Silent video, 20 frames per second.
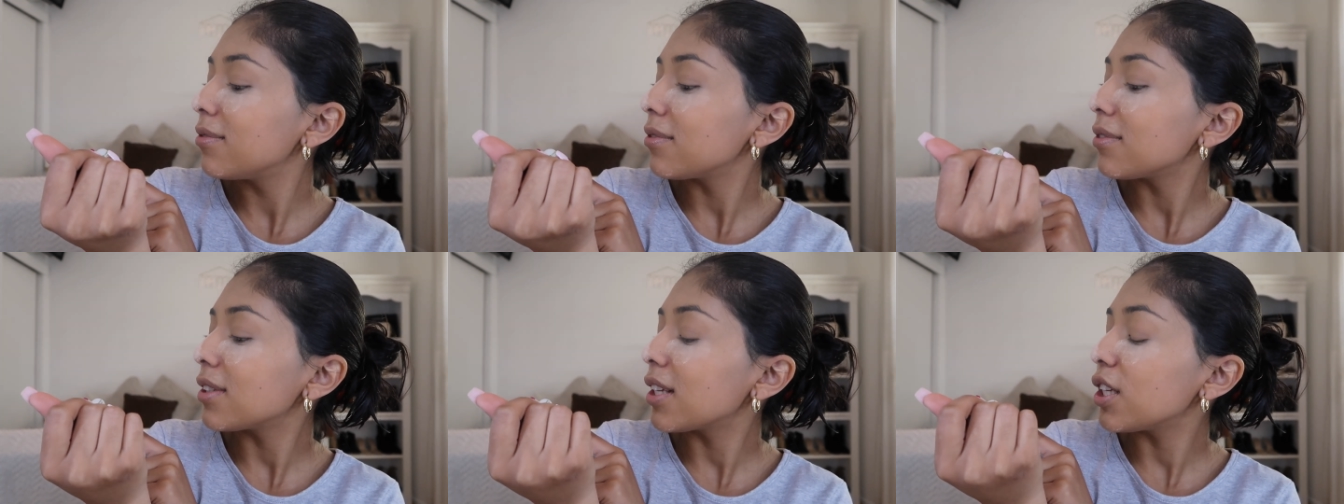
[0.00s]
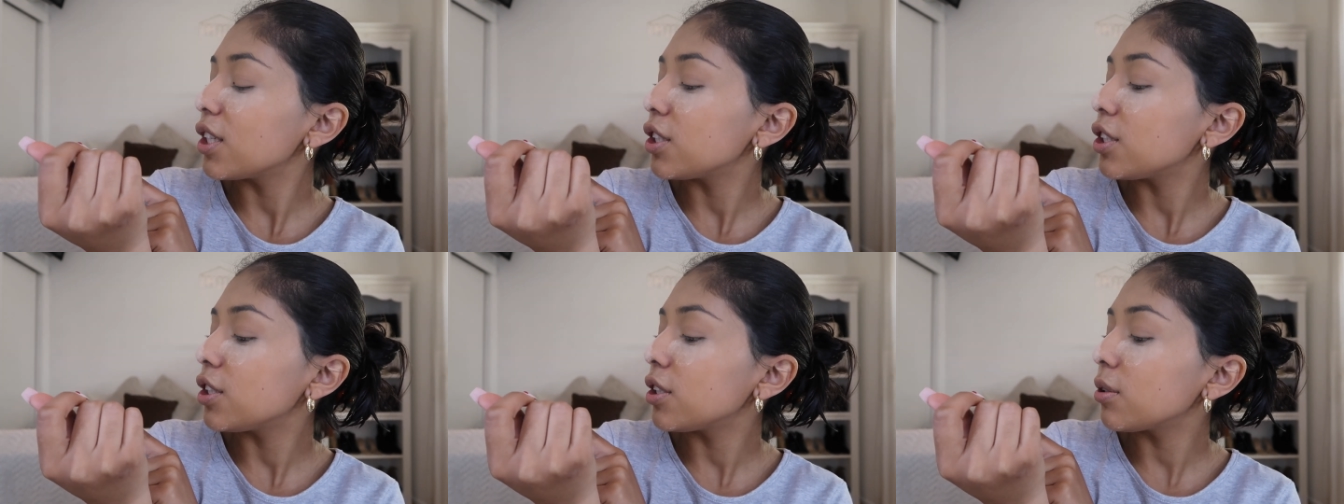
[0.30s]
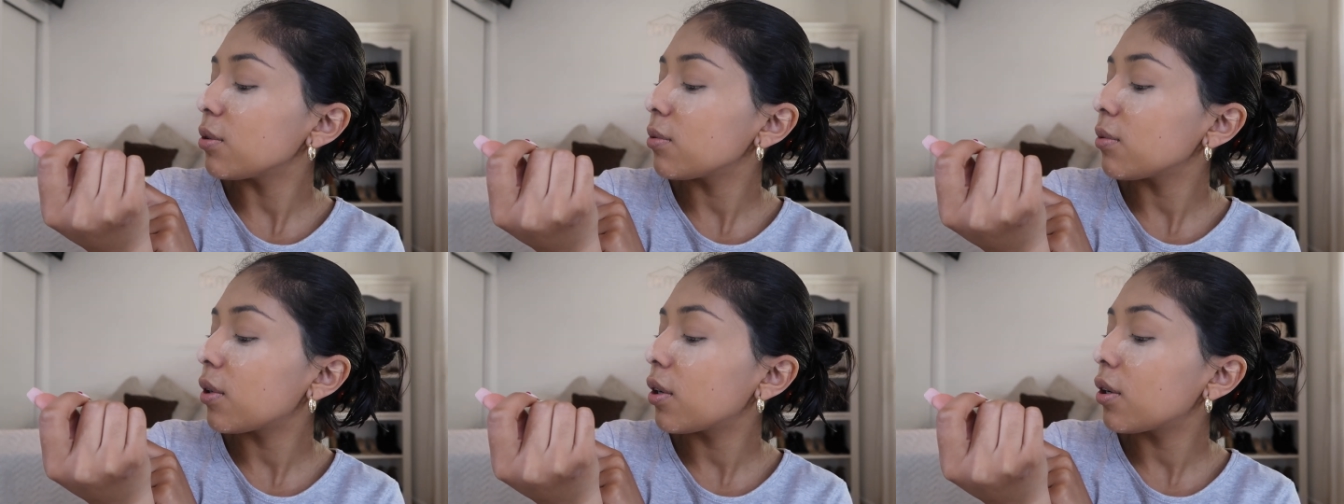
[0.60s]
The
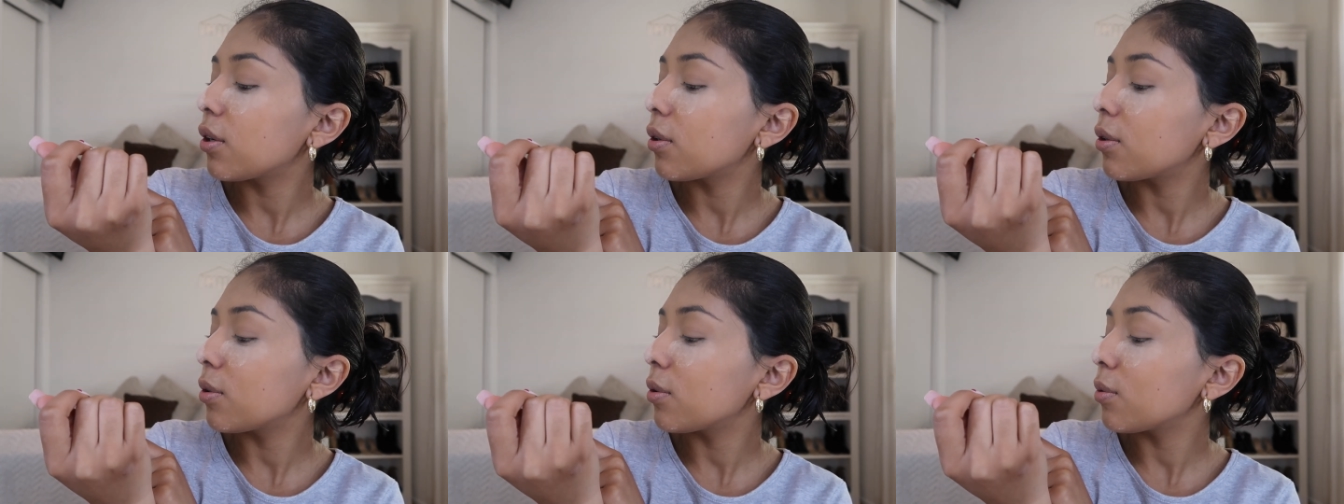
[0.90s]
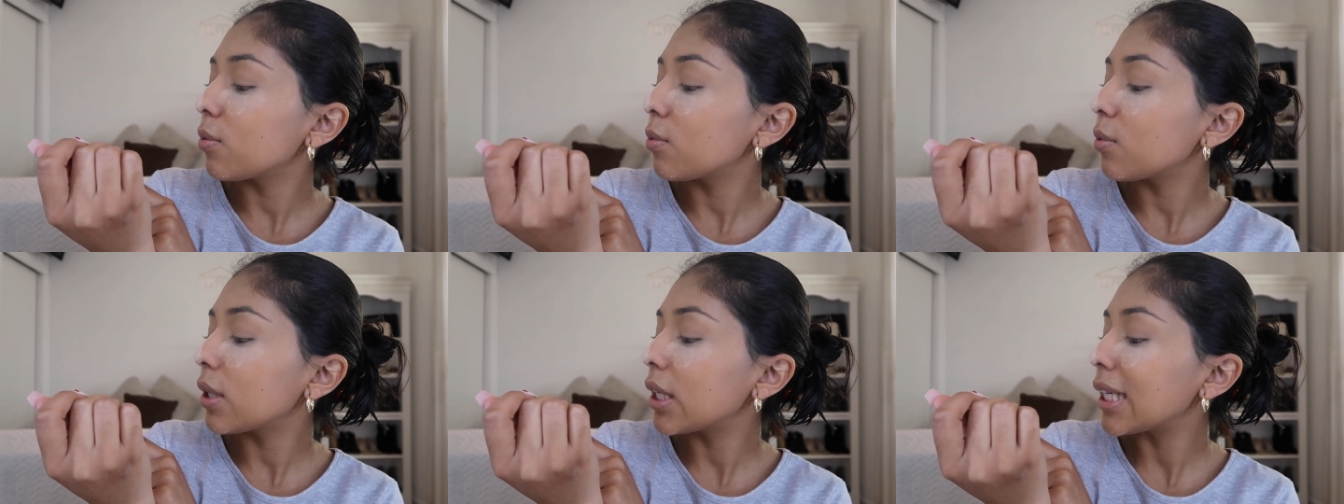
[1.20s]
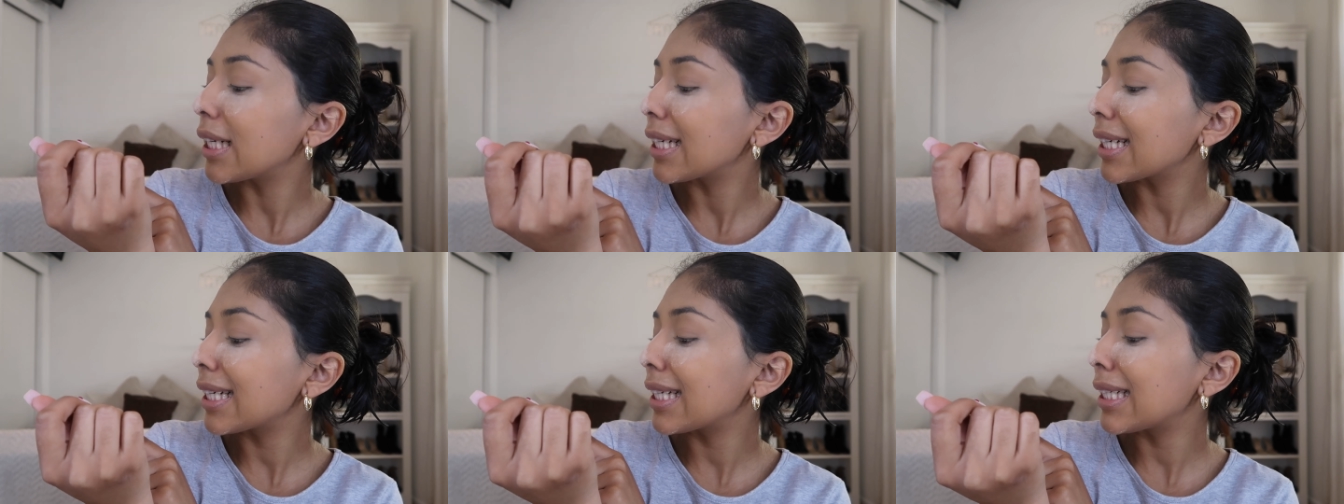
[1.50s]

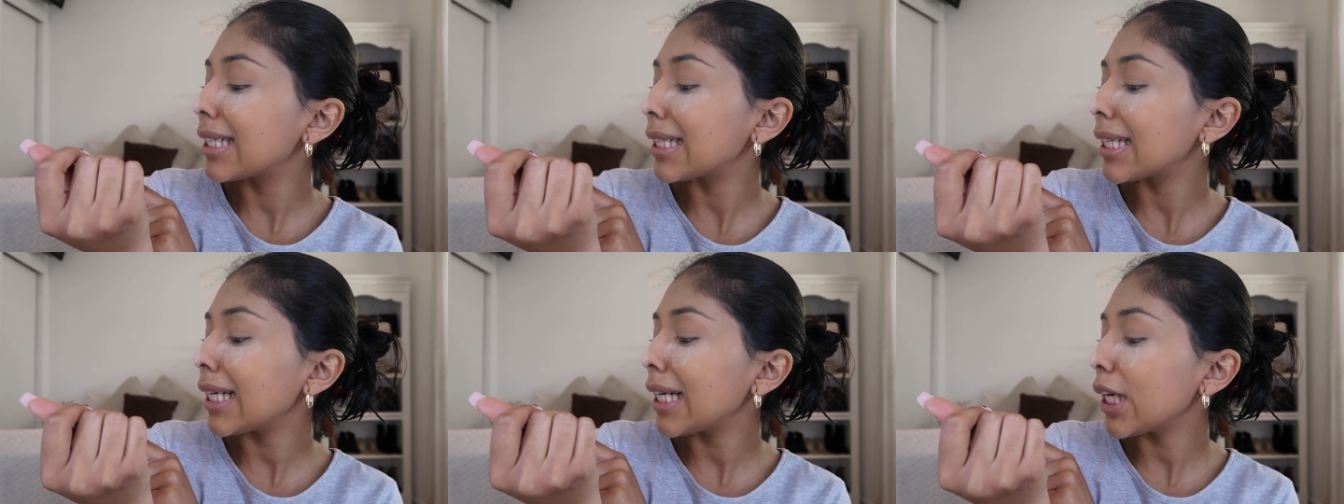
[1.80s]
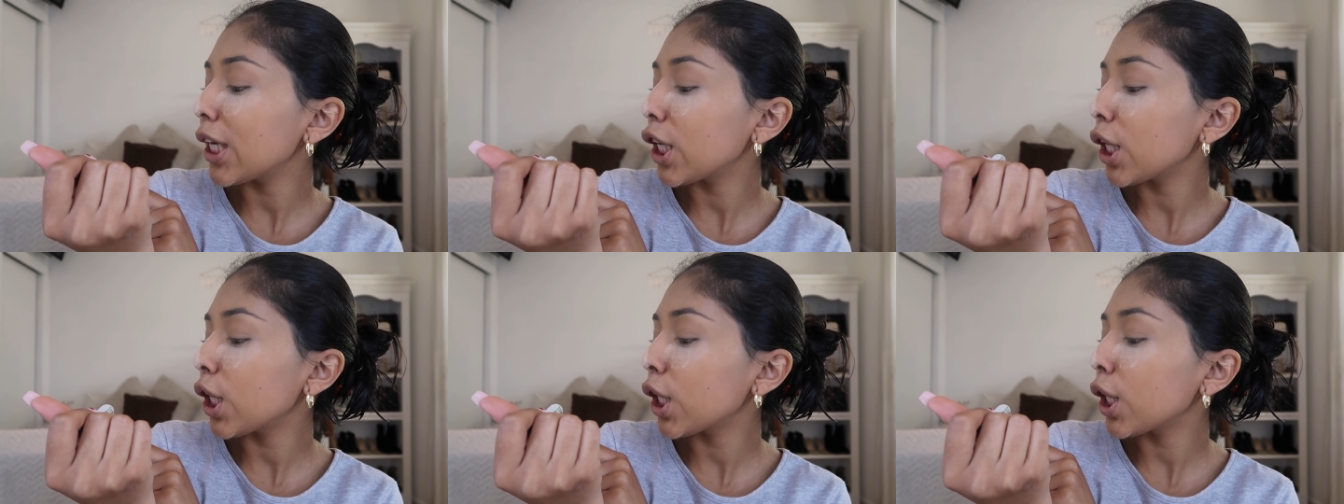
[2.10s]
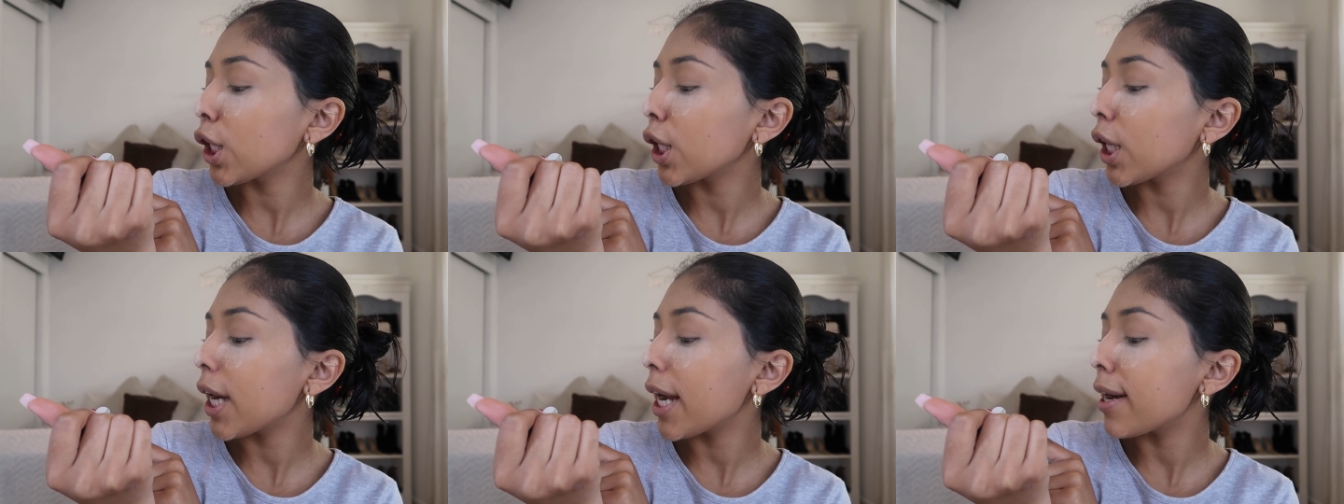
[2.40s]
Duo
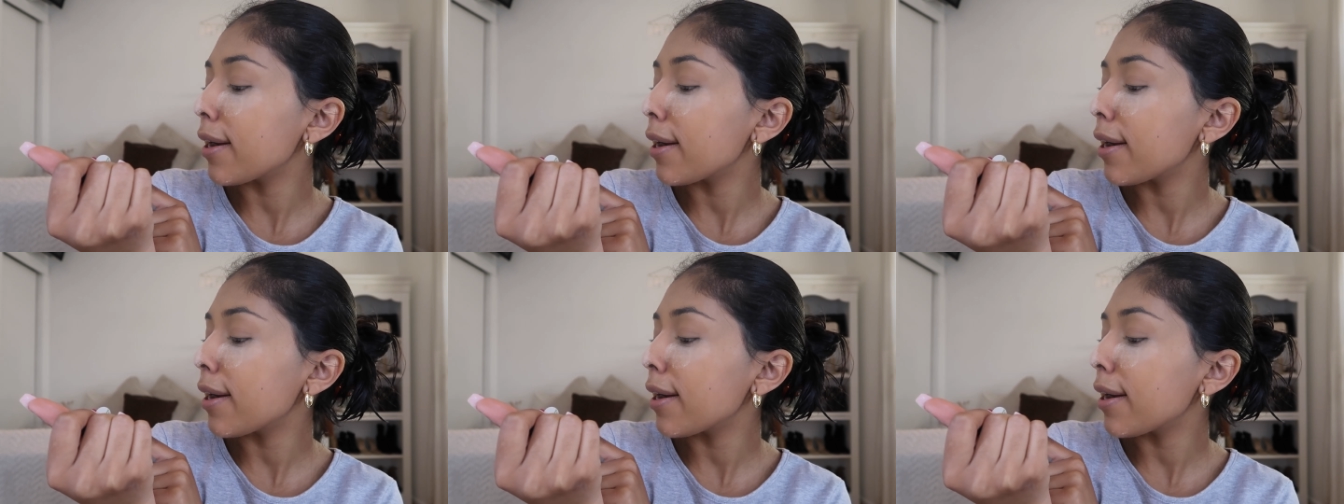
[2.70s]
Clear